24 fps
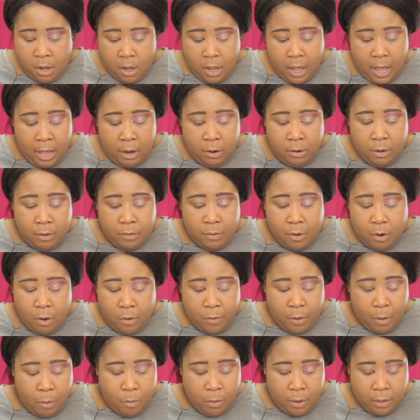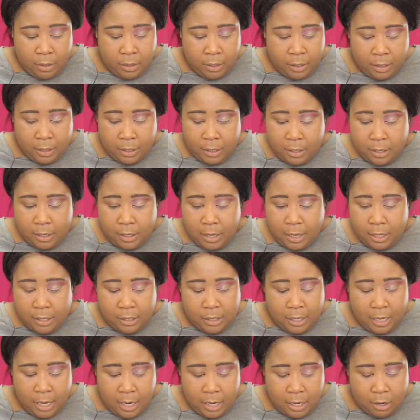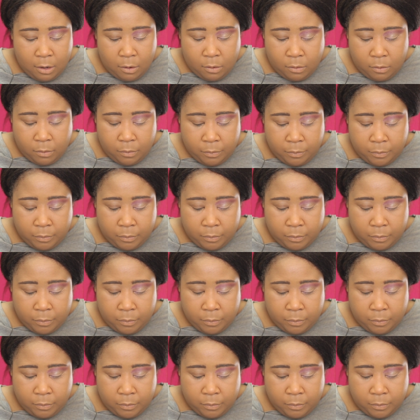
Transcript: I don't even know if I want to continue.